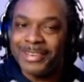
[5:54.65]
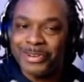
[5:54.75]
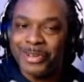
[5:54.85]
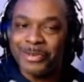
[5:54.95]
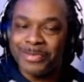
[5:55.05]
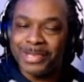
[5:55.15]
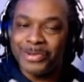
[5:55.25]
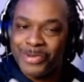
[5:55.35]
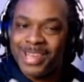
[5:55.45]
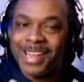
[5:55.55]
You know what I mean?
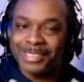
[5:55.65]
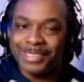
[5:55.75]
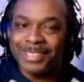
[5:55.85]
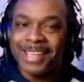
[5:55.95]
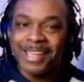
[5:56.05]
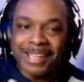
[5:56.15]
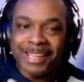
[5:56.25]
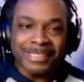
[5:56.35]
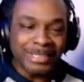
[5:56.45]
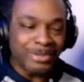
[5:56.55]
The way that she
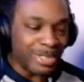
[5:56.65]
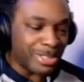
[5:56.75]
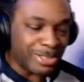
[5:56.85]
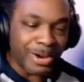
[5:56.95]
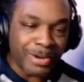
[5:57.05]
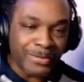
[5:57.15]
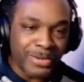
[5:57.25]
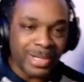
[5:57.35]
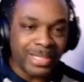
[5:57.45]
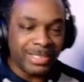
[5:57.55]
she was assertive
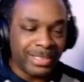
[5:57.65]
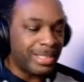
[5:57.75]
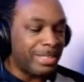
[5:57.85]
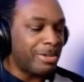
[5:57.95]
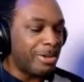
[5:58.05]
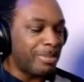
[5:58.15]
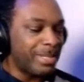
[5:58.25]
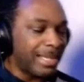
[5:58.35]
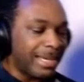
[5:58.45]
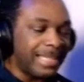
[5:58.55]
with her shit. You know what I mean?
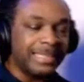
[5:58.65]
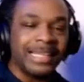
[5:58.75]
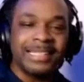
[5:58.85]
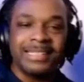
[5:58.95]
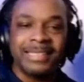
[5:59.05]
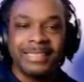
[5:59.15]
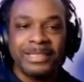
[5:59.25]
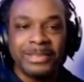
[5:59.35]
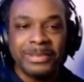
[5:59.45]
I like that shit, yo.